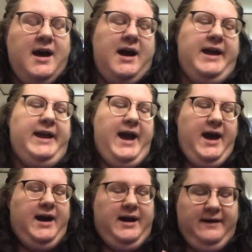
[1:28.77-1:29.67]
I
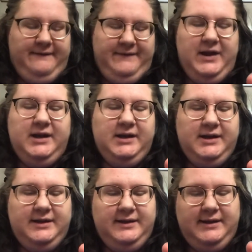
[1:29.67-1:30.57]
have
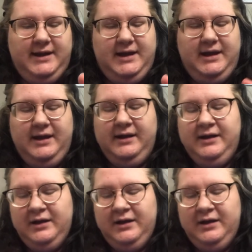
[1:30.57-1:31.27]
the